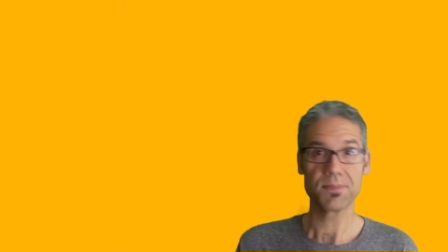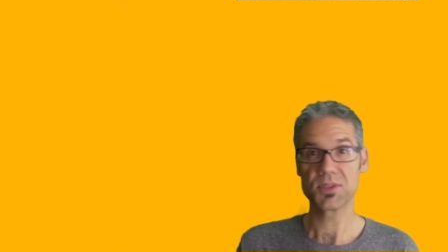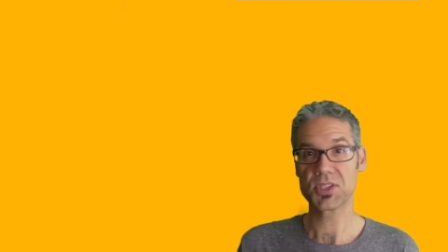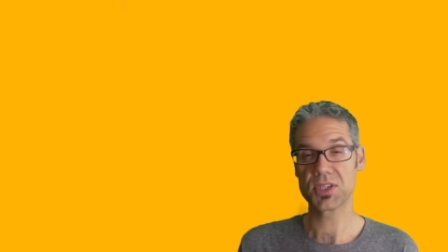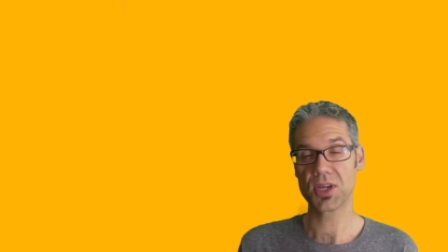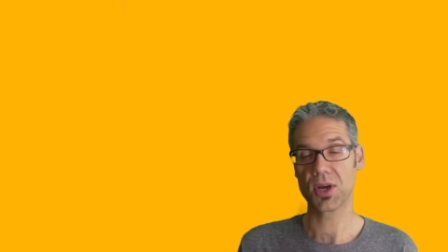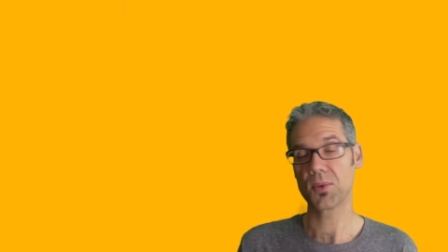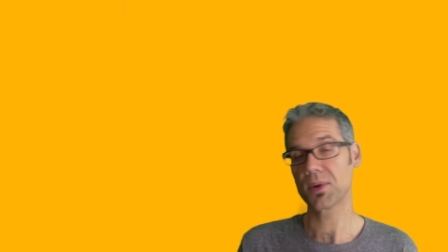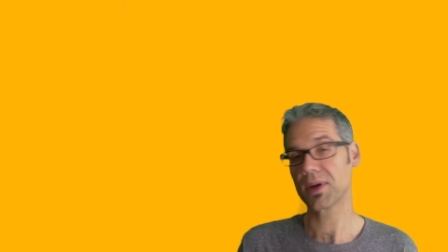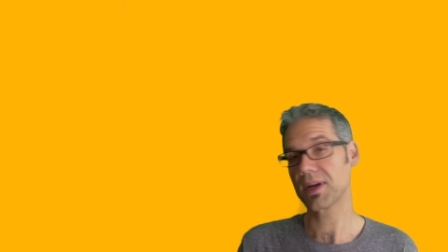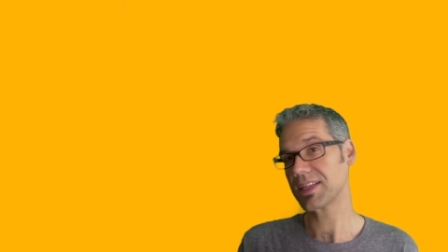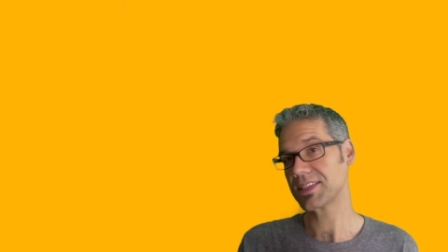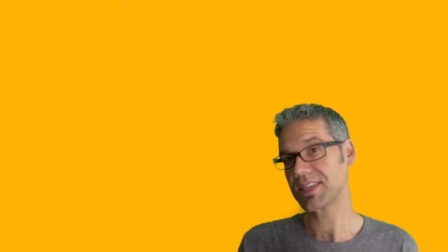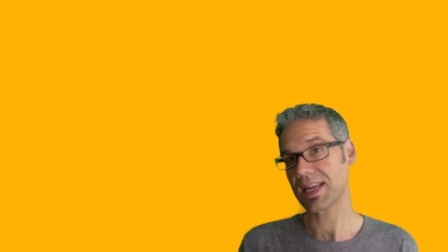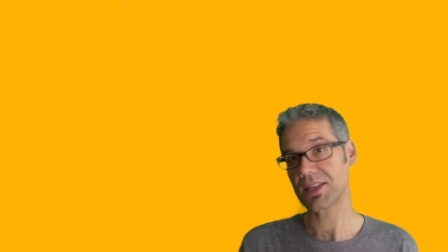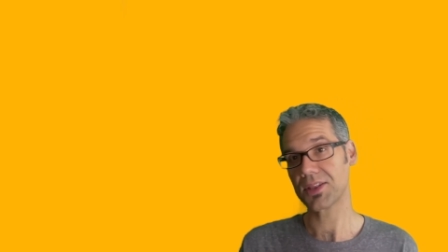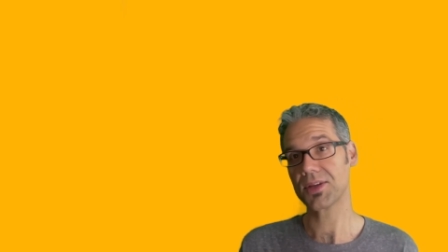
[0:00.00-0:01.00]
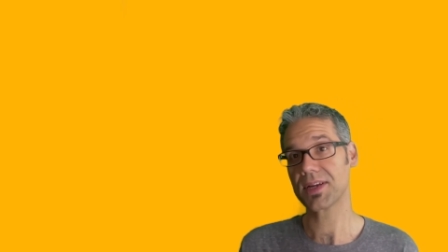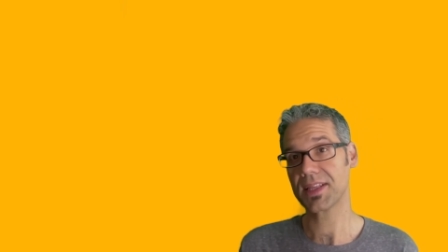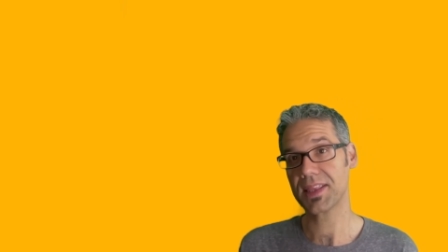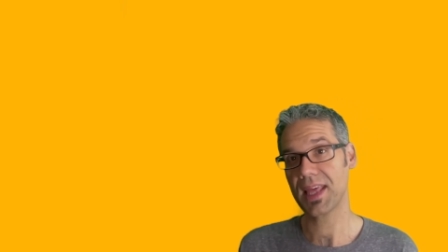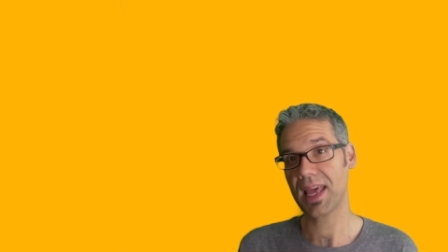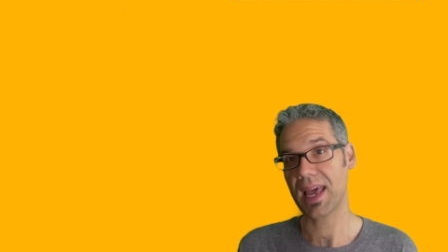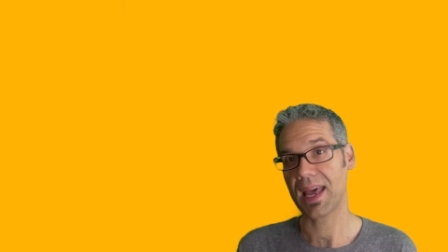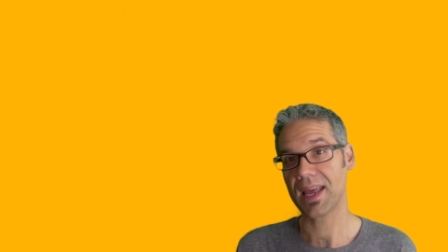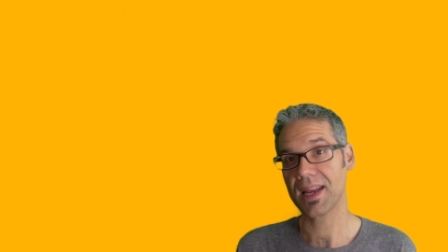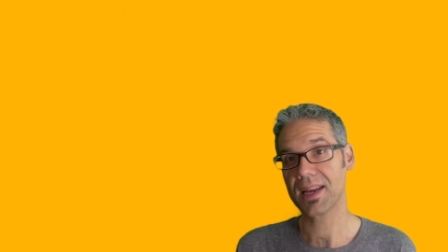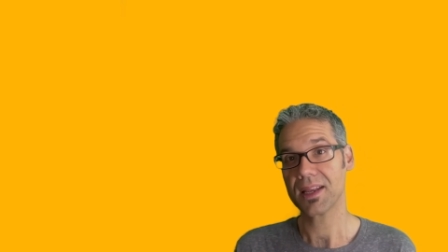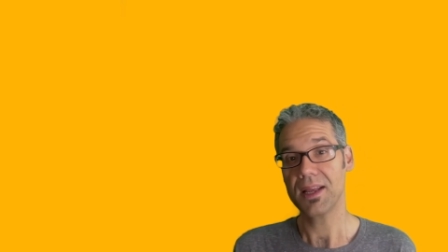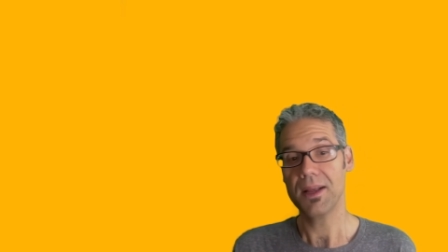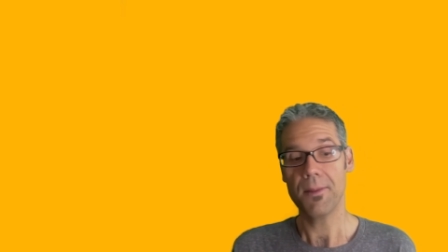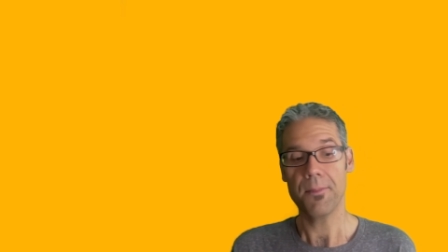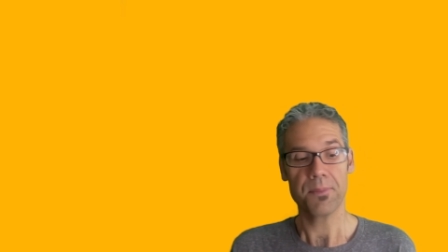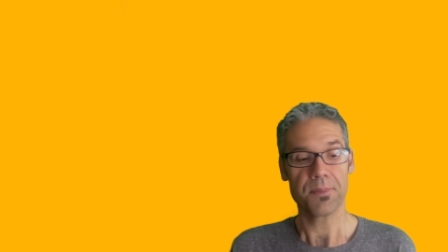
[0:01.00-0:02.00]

So we're going to take a look at that.